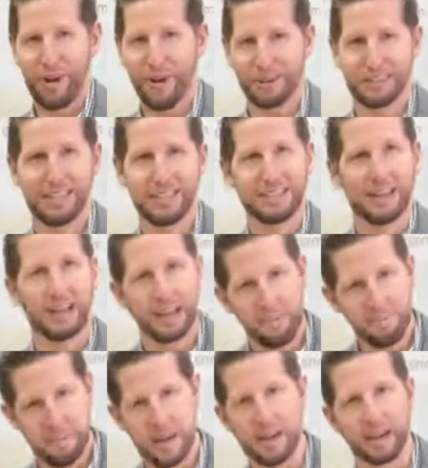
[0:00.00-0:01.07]
car seats, they can
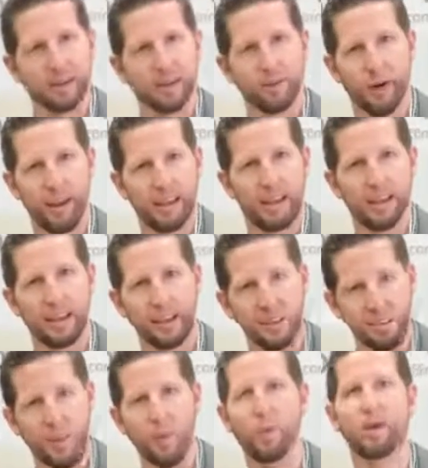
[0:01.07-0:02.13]
get big, right? They can
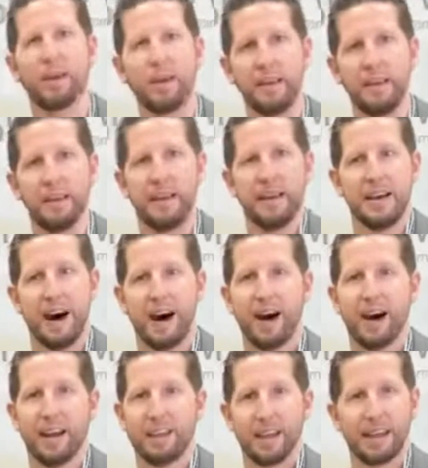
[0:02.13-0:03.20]
get bulky.
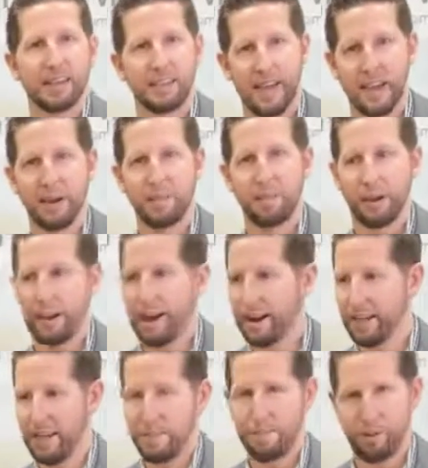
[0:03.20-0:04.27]
Uh, and they can take up a lot
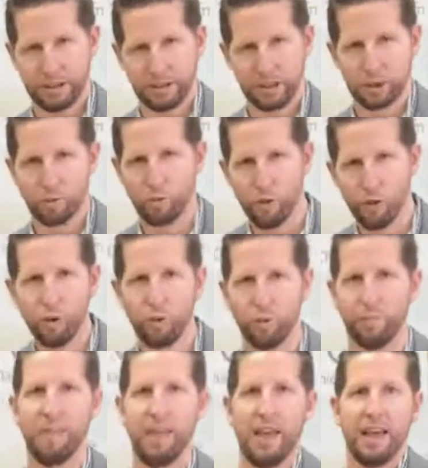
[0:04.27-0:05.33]
of that precious
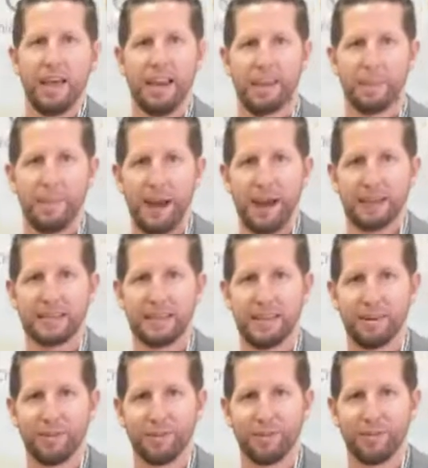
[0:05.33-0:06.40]
room in the back seat
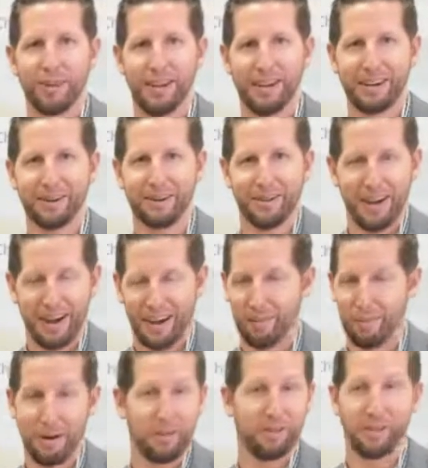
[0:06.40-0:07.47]
of your vehicle, uh,
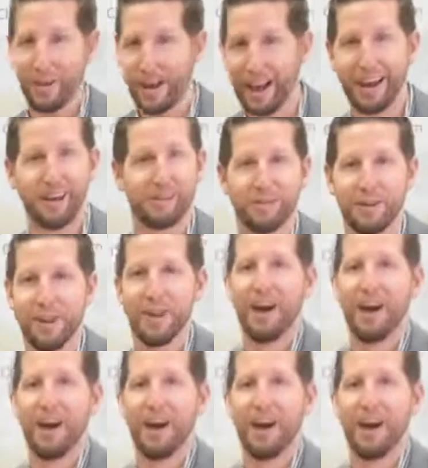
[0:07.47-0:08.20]
whether you have